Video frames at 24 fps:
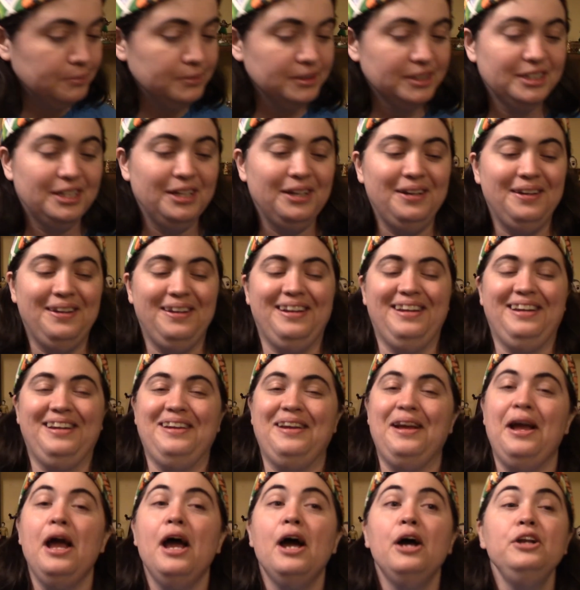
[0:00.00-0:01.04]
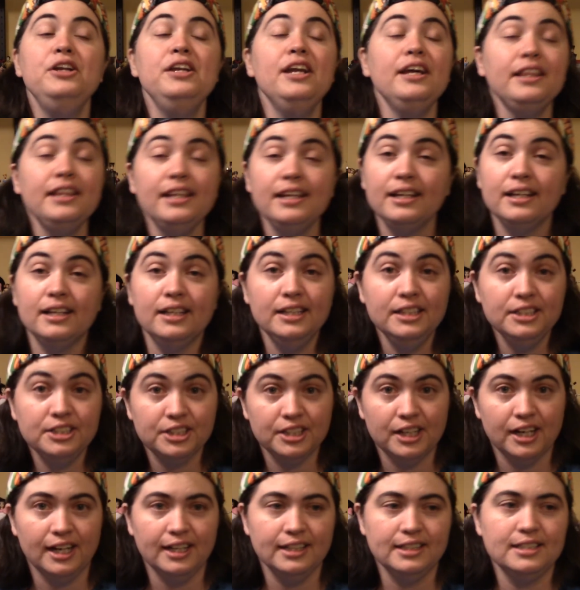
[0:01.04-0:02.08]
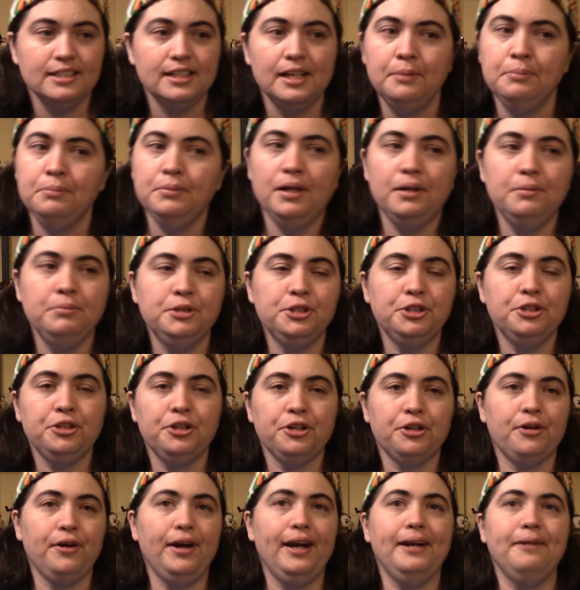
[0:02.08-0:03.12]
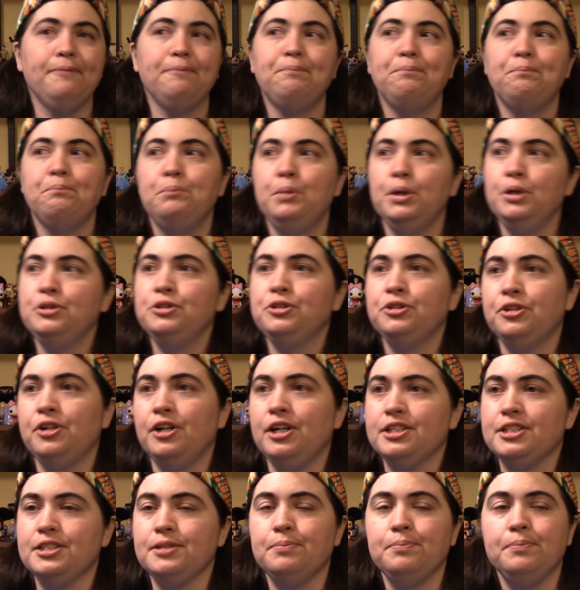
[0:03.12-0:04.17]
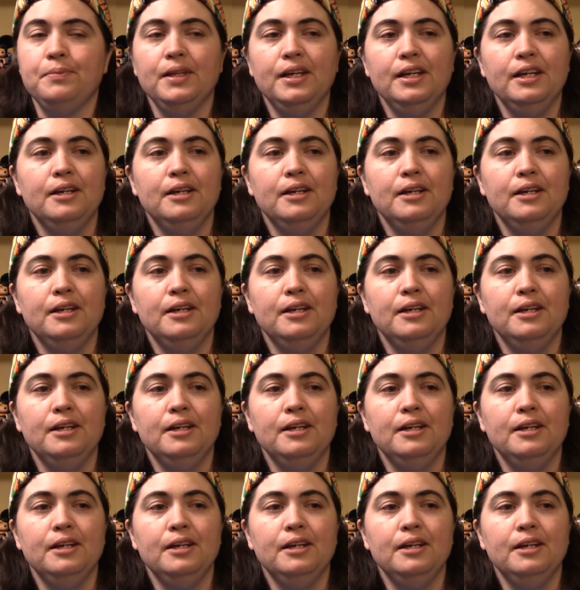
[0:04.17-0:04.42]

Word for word: so, nothing against yachts. I'm, I'm sure they're great. Boats are awesome.